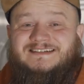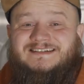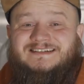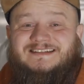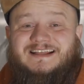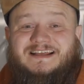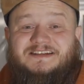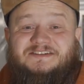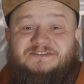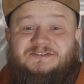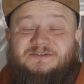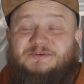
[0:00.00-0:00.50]

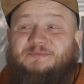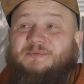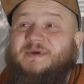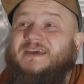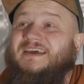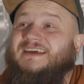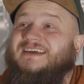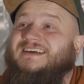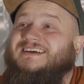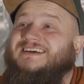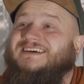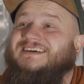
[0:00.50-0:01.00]
That's too
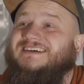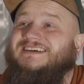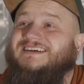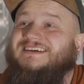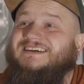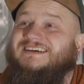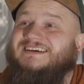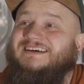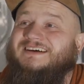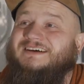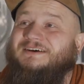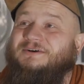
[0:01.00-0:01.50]
big,
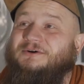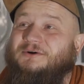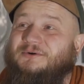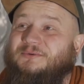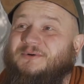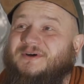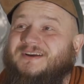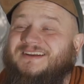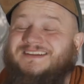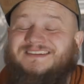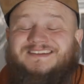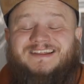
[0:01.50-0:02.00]
or
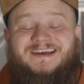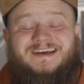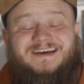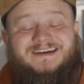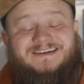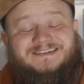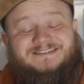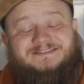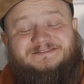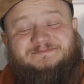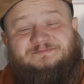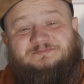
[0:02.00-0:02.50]
one in
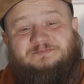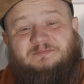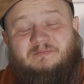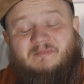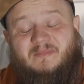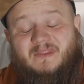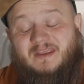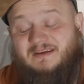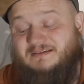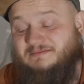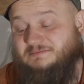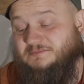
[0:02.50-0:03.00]
there.
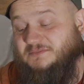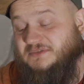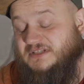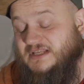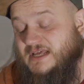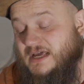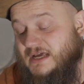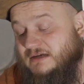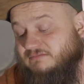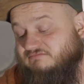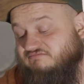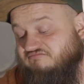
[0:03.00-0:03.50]
But
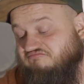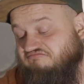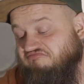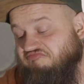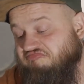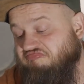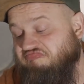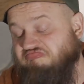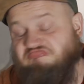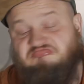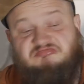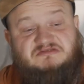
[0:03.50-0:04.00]
yeah,
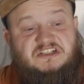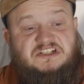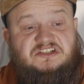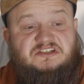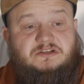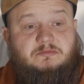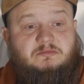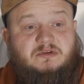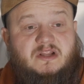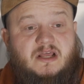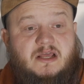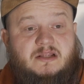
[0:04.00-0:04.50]
that's
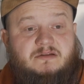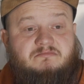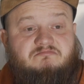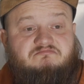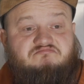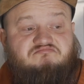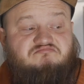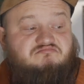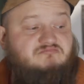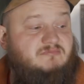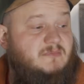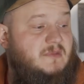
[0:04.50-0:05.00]
the plan.
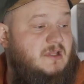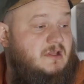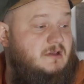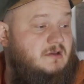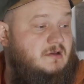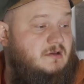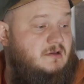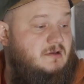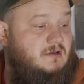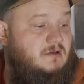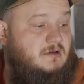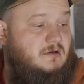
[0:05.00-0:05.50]

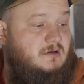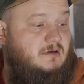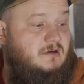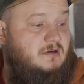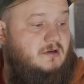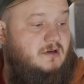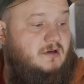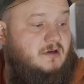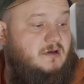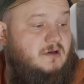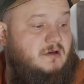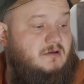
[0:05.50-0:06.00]

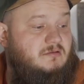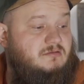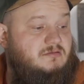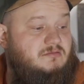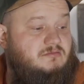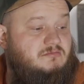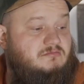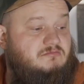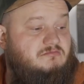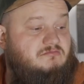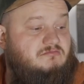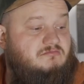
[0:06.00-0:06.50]
I'll
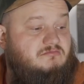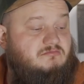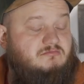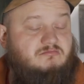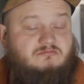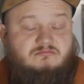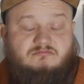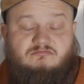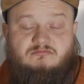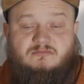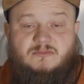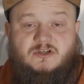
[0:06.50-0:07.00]

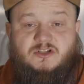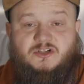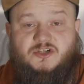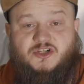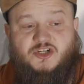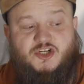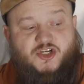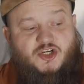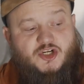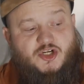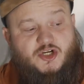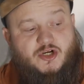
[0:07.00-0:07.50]

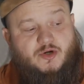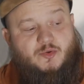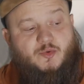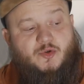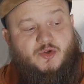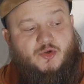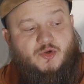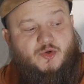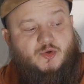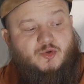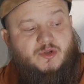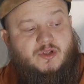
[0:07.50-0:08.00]
show
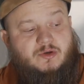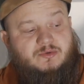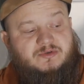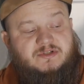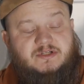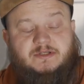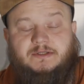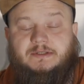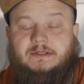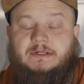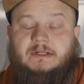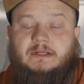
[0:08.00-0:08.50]
you those
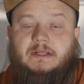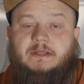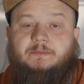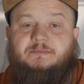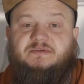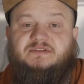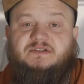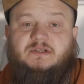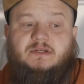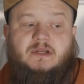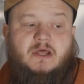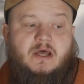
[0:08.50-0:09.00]
little
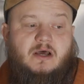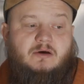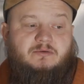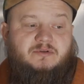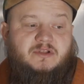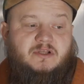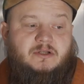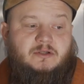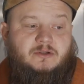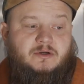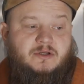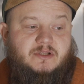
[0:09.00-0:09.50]
clips and how
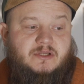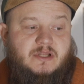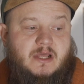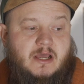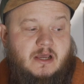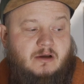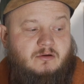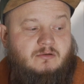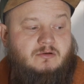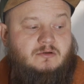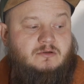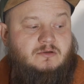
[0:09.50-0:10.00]
they look
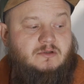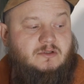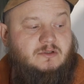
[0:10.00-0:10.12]
now.